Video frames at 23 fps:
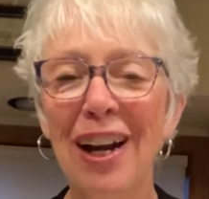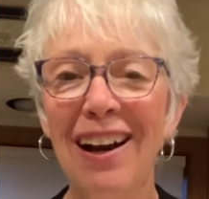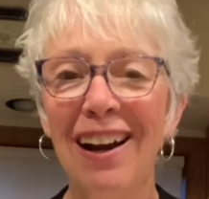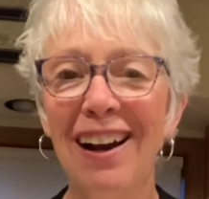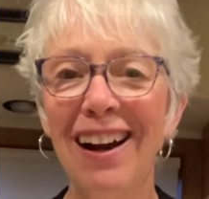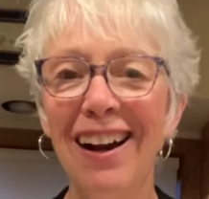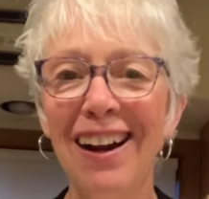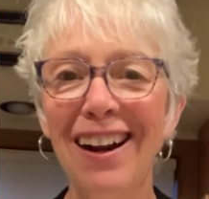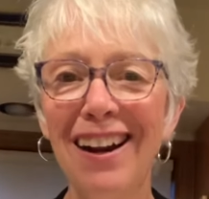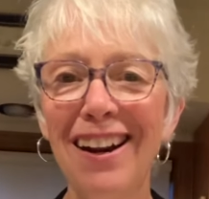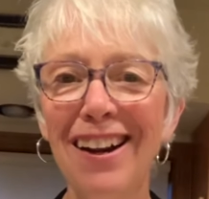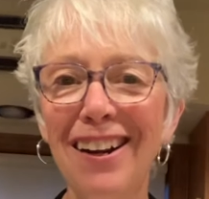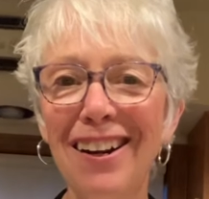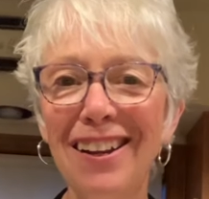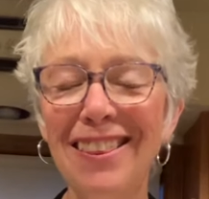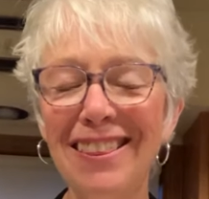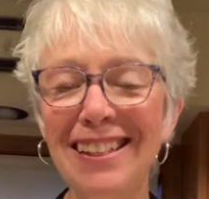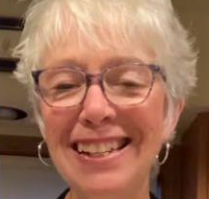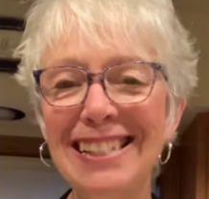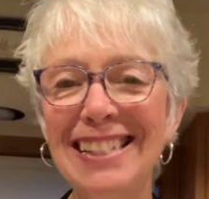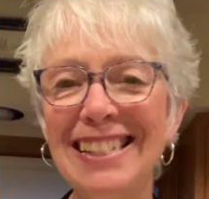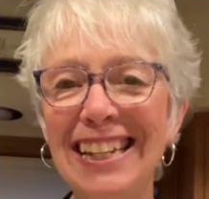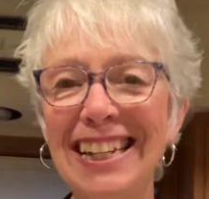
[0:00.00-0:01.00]
our
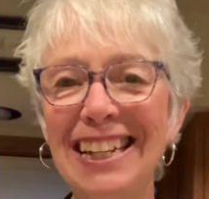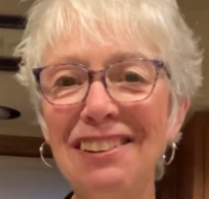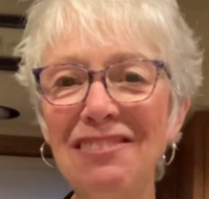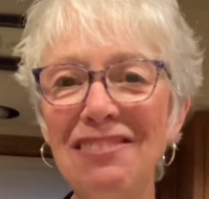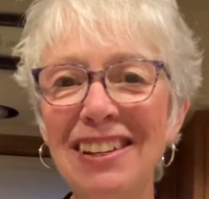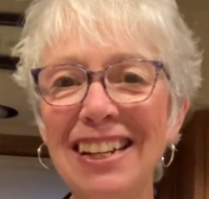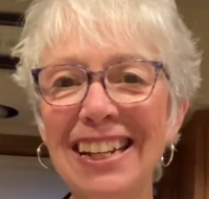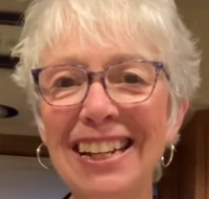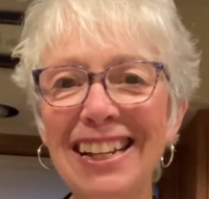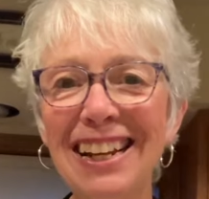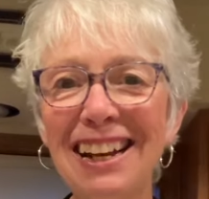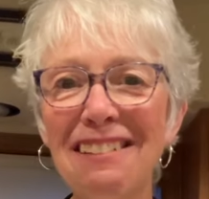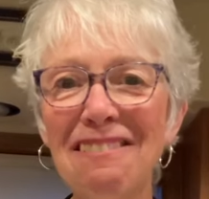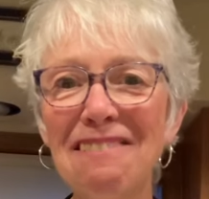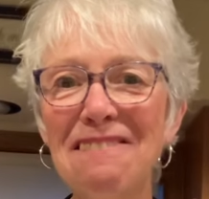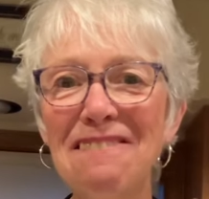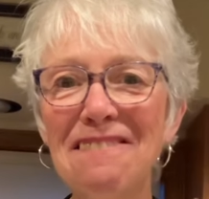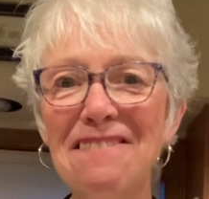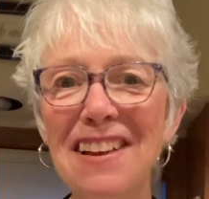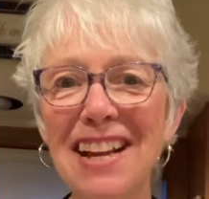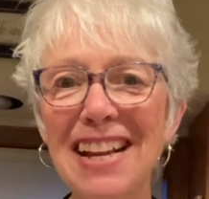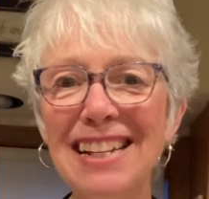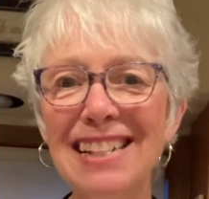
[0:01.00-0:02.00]
this evening
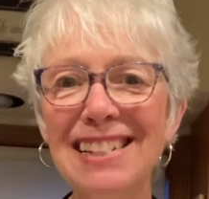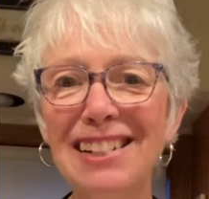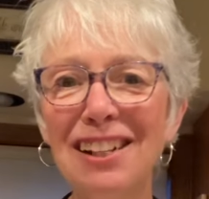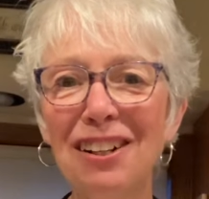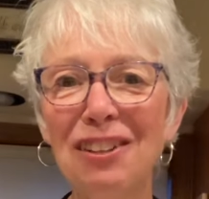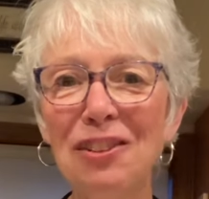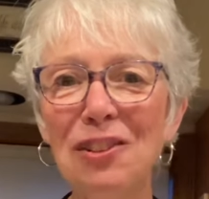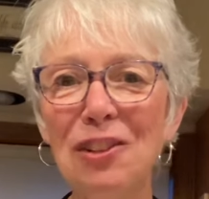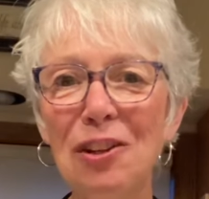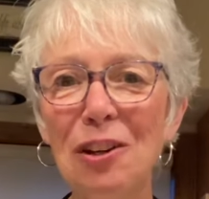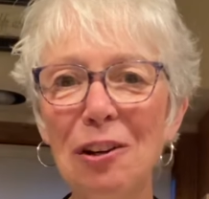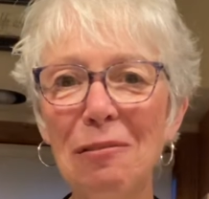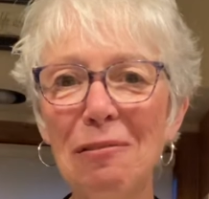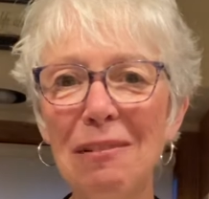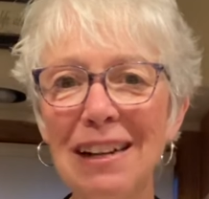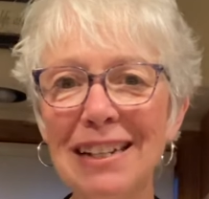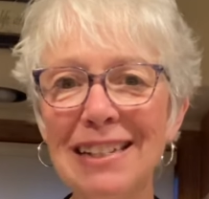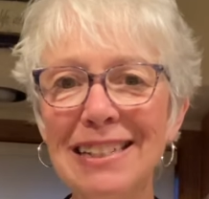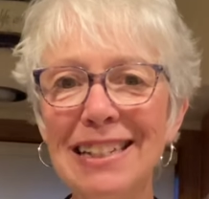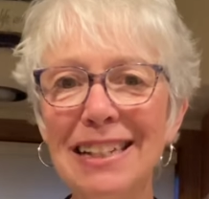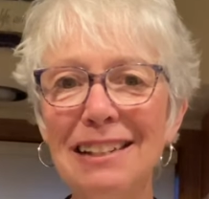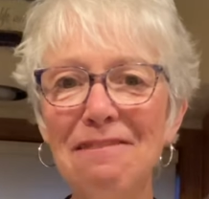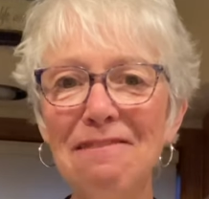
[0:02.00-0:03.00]
event, our
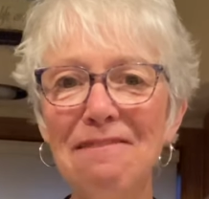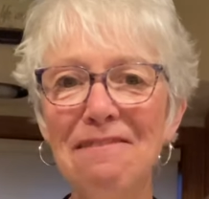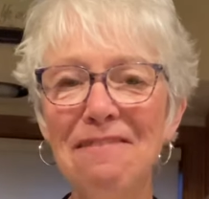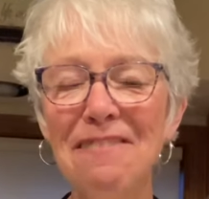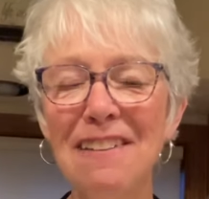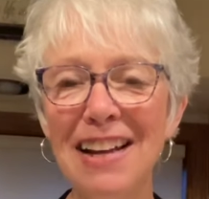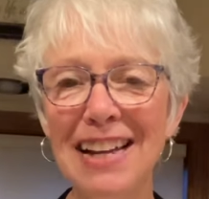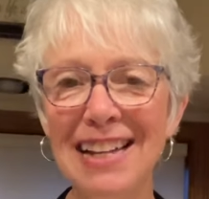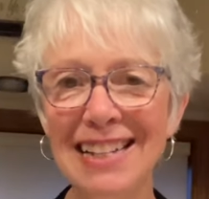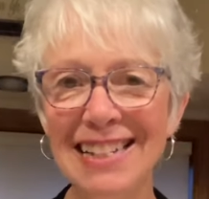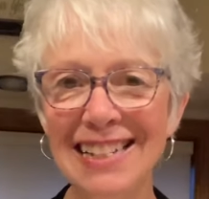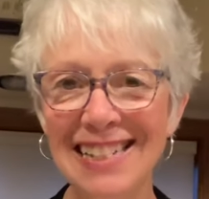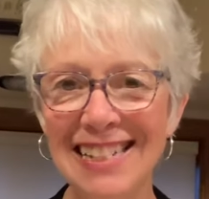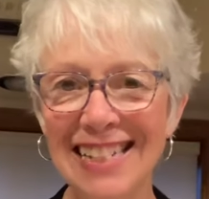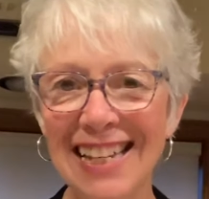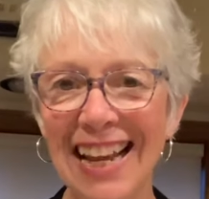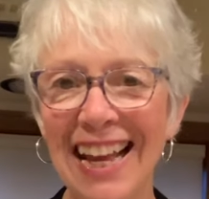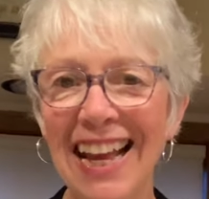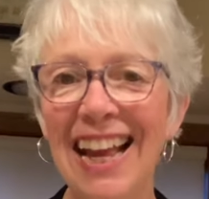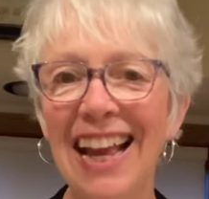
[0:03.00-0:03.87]
Norwex event.